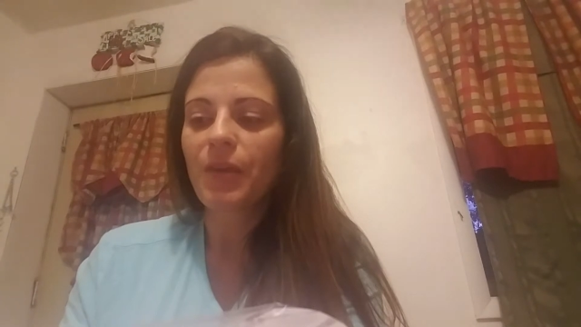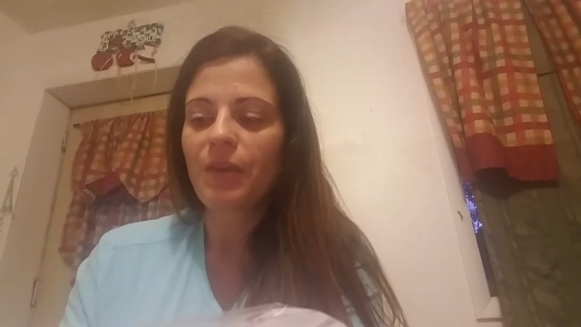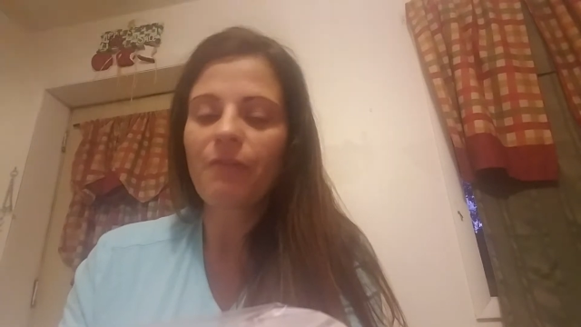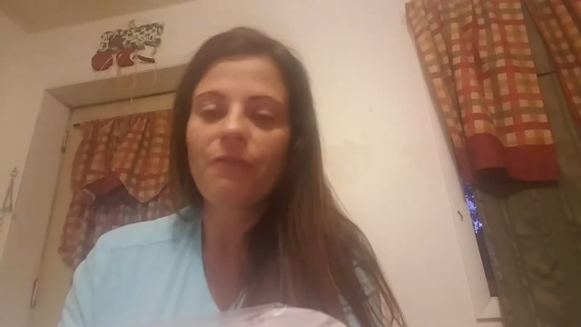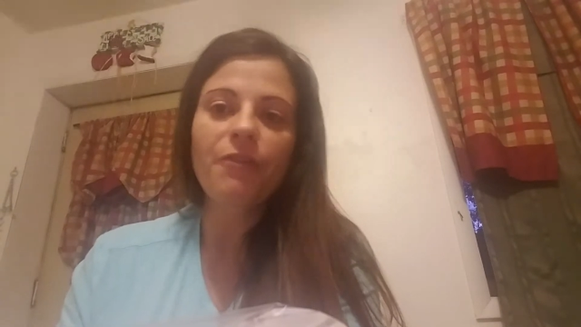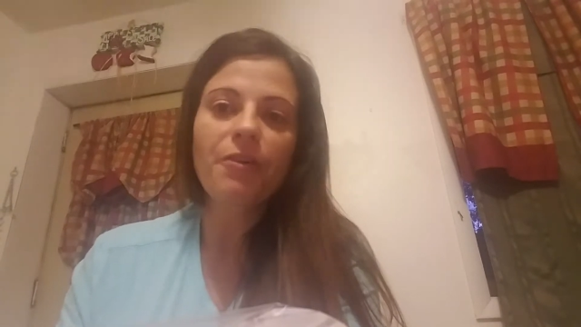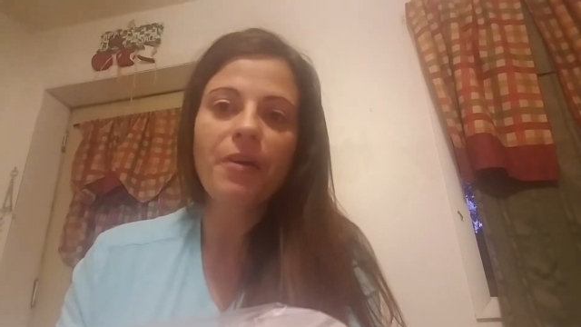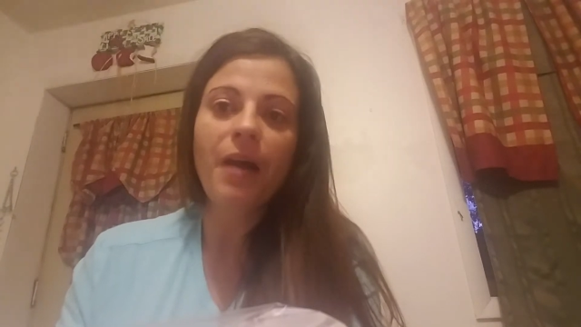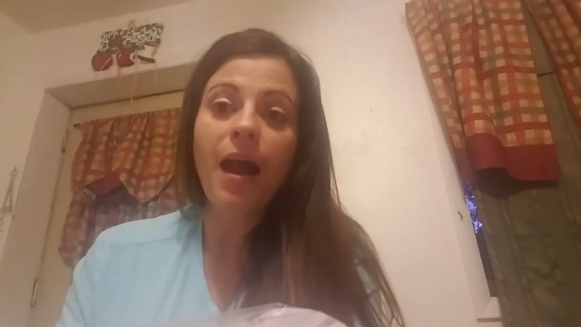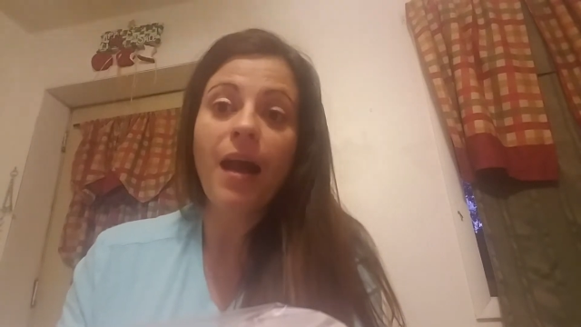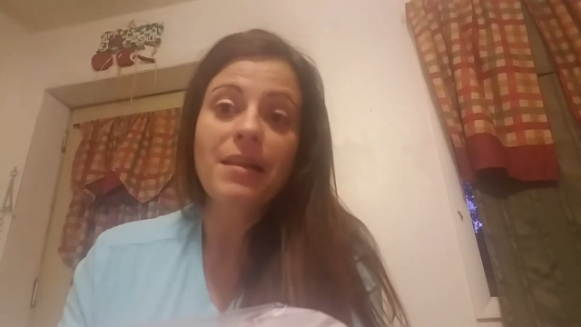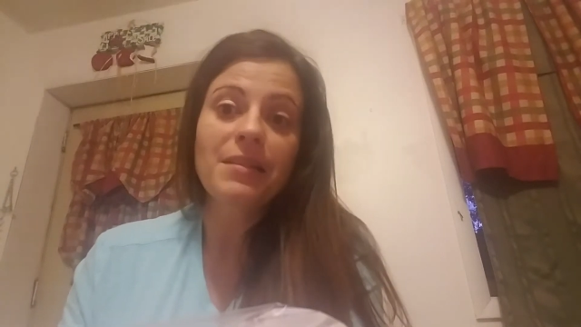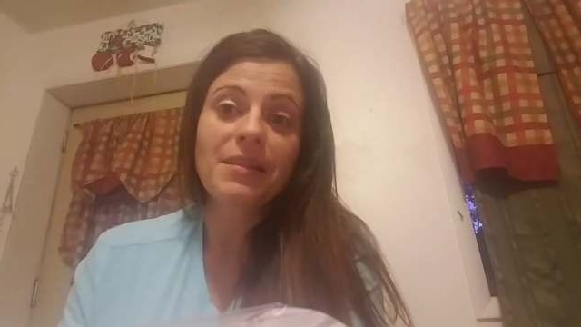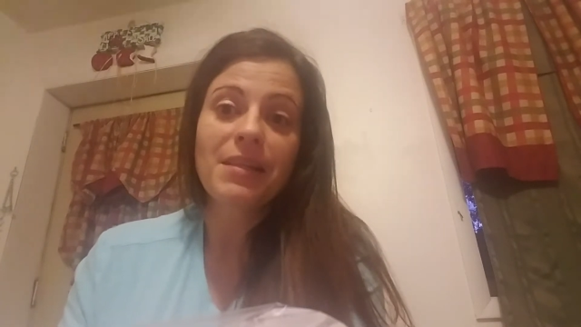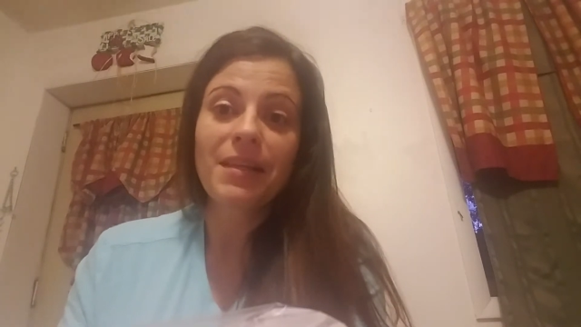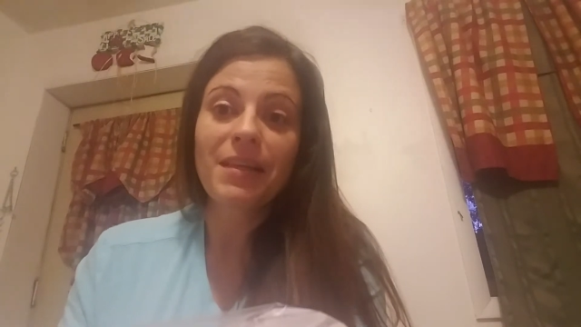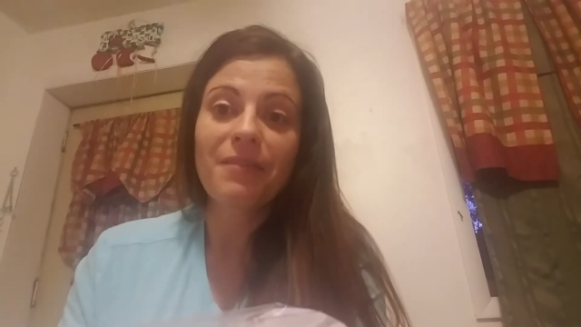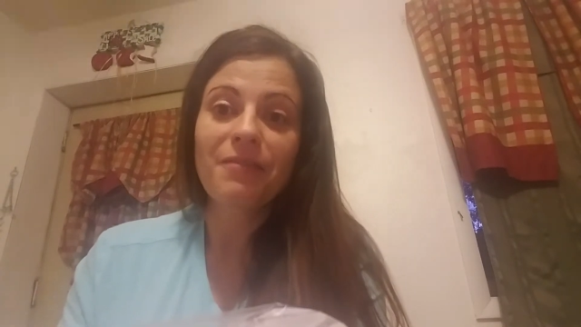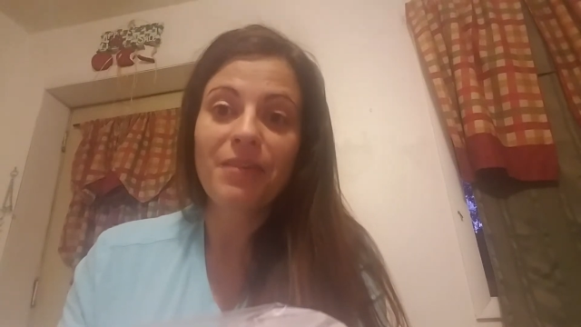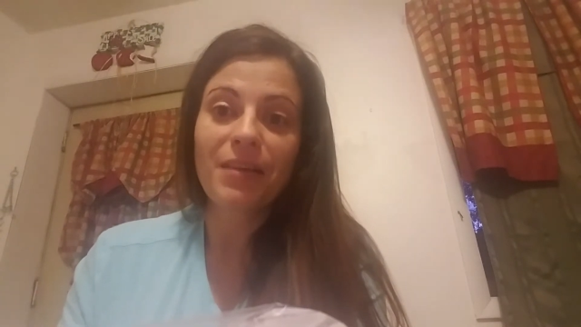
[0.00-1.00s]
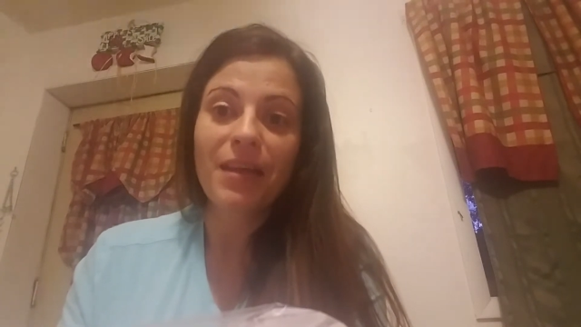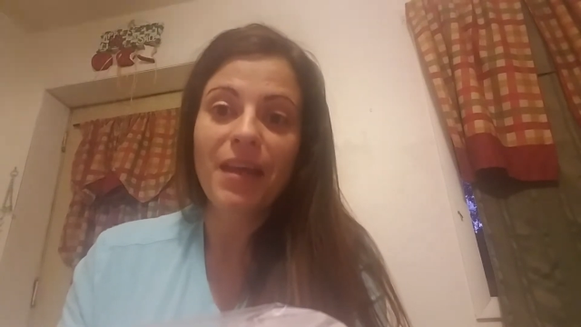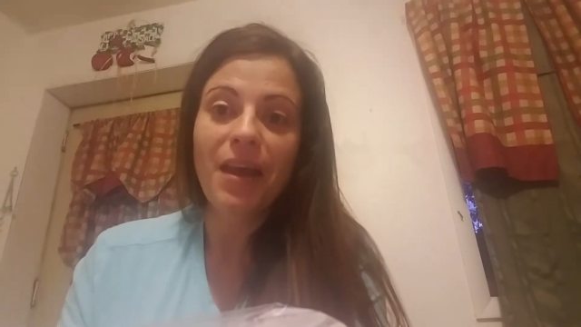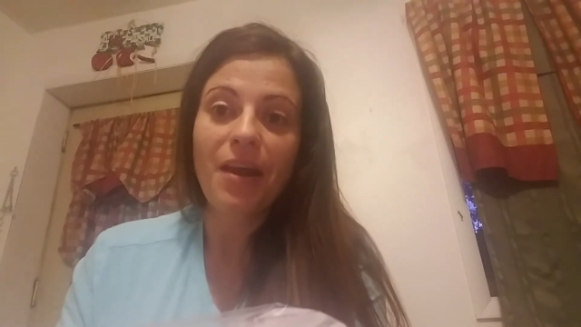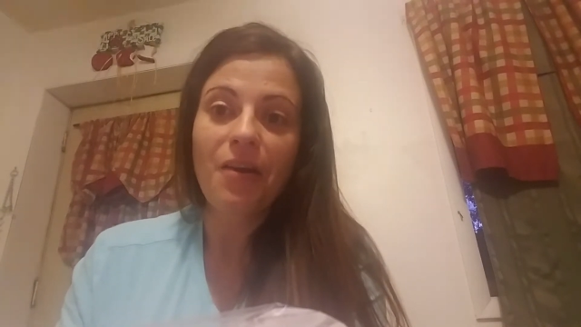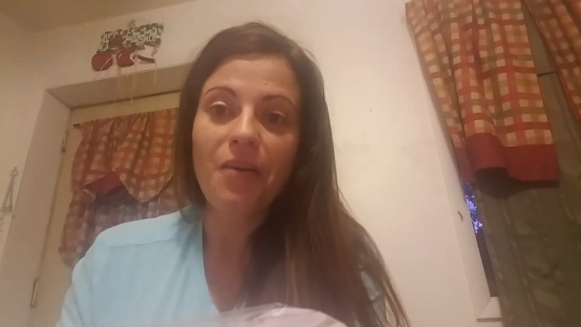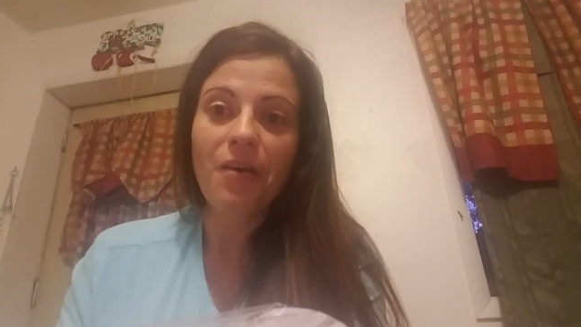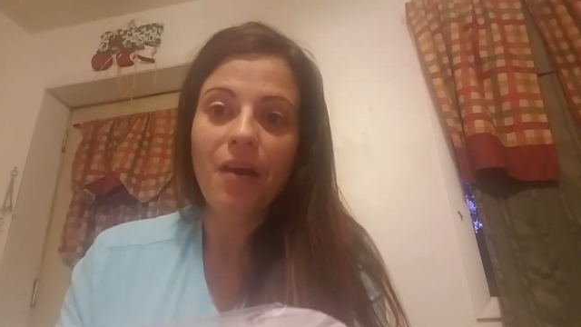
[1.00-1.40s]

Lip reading: for God to even care.